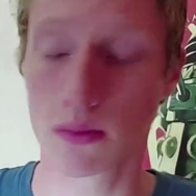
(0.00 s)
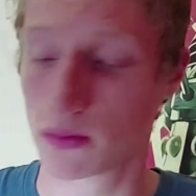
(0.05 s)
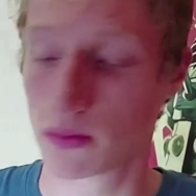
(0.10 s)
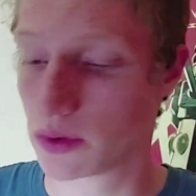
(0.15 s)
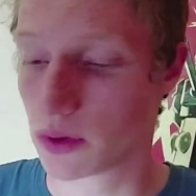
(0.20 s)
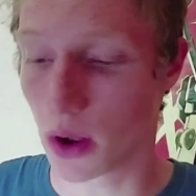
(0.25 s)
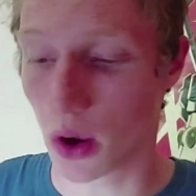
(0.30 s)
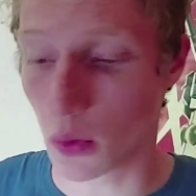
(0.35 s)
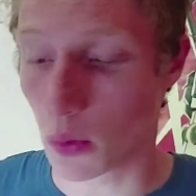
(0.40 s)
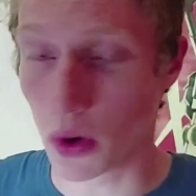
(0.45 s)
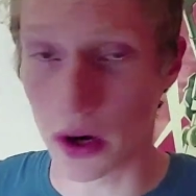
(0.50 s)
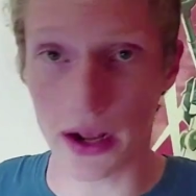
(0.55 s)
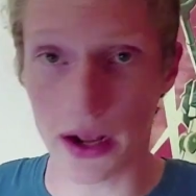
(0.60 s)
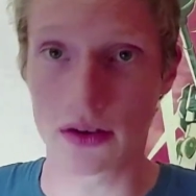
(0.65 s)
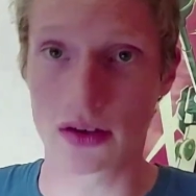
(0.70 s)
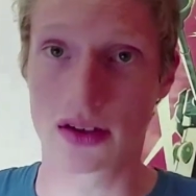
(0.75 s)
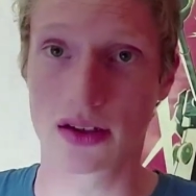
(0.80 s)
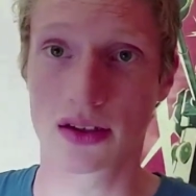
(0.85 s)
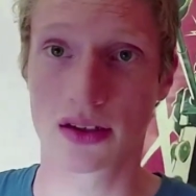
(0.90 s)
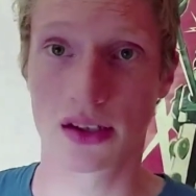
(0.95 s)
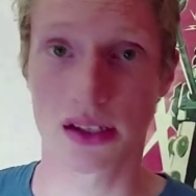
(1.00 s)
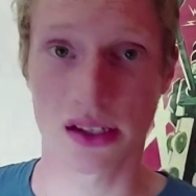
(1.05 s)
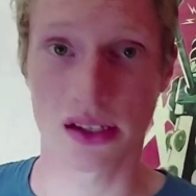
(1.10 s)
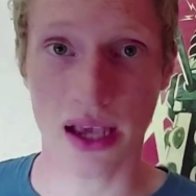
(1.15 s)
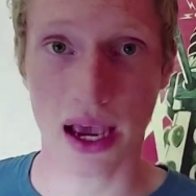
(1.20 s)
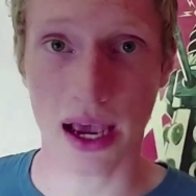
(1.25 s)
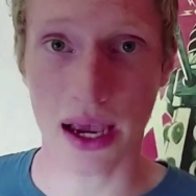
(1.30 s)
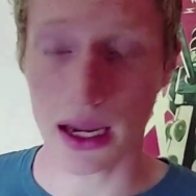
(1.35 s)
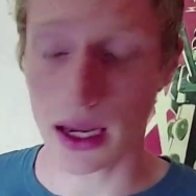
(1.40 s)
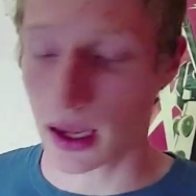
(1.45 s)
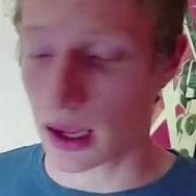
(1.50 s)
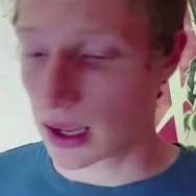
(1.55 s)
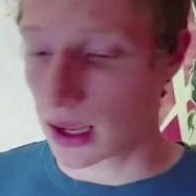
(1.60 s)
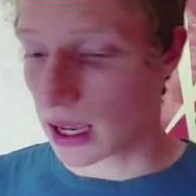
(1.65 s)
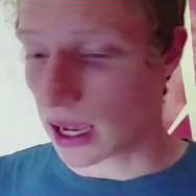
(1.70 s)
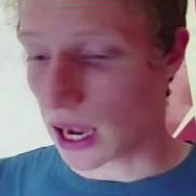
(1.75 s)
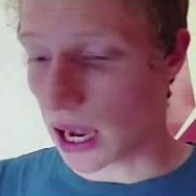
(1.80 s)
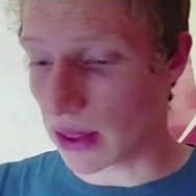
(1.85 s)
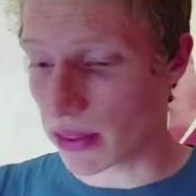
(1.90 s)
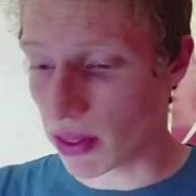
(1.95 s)
know what else to say
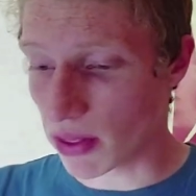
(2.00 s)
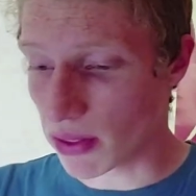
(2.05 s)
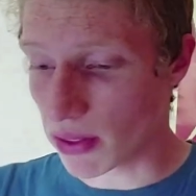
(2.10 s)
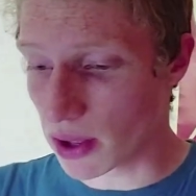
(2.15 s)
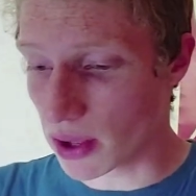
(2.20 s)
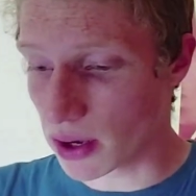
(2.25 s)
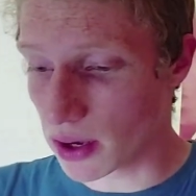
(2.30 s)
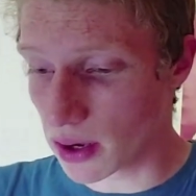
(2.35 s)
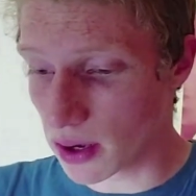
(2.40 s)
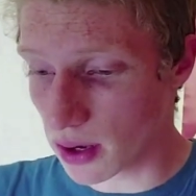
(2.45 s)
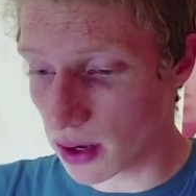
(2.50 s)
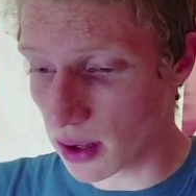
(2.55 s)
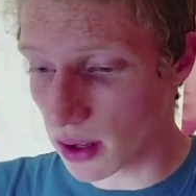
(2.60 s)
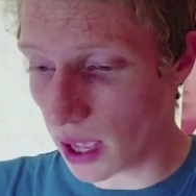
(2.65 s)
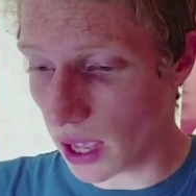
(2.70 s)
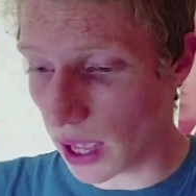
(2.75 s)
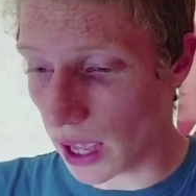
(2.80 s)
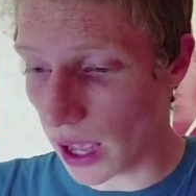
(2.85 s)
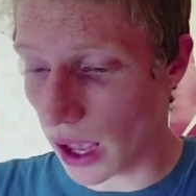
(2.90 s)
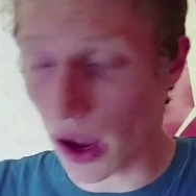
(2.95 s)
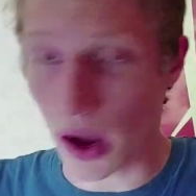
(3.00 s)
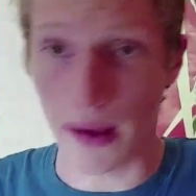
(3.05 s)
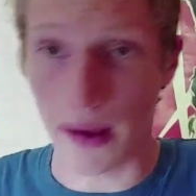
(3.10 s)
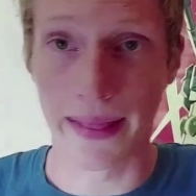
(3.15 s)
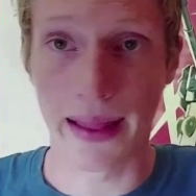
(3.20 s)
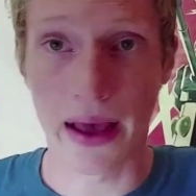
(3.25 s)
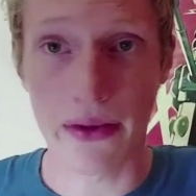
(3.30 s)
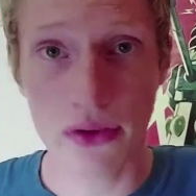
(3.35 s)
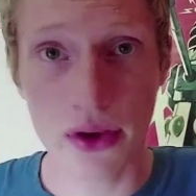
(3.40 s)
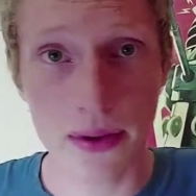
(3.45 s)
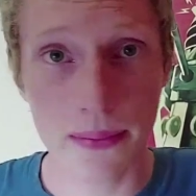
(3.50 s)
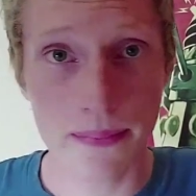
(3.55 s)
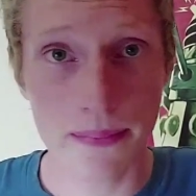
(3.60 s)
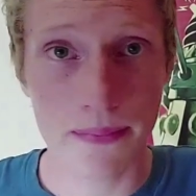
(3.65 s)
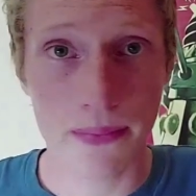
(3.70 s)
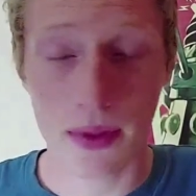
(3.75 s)
other than uh, I love it.